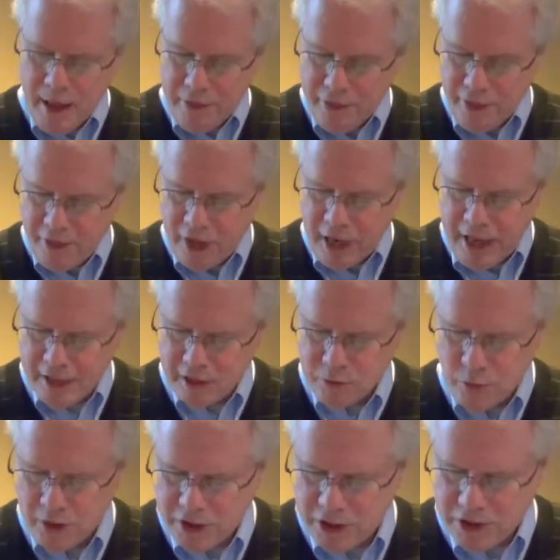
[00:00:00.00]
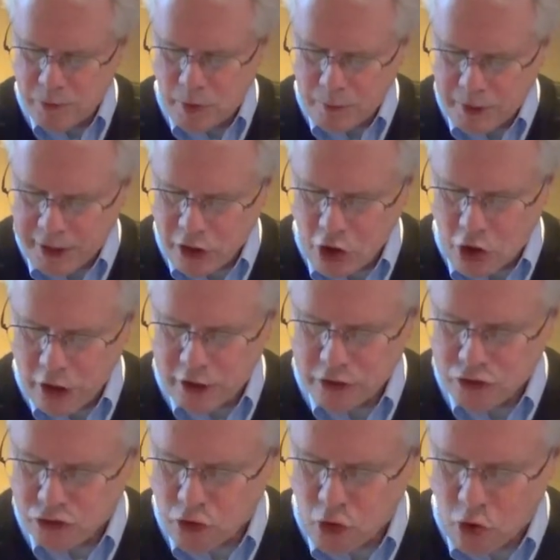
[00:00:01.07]
Then the last one is this one we call
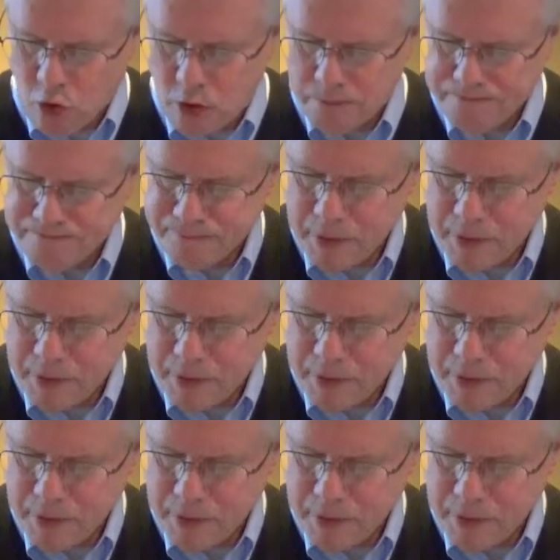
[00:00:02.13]
control.